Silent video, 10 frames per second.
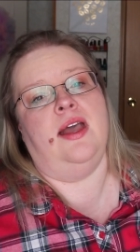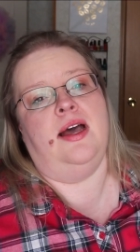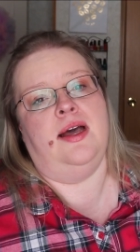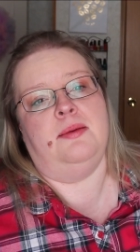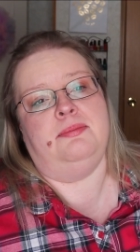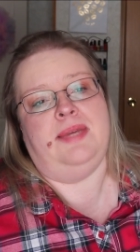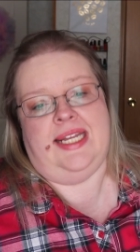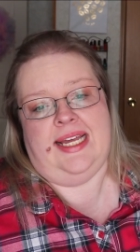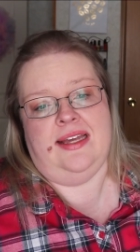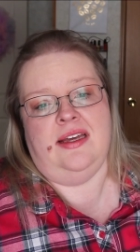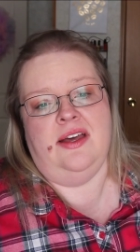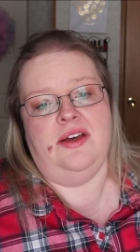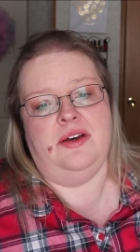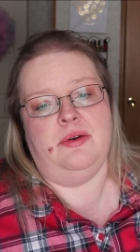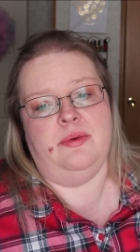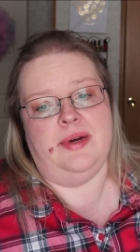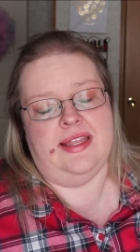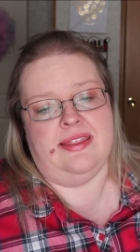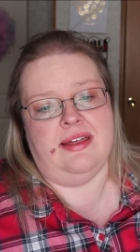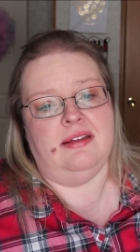uh, meeting
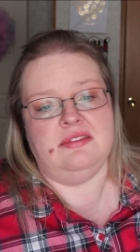with a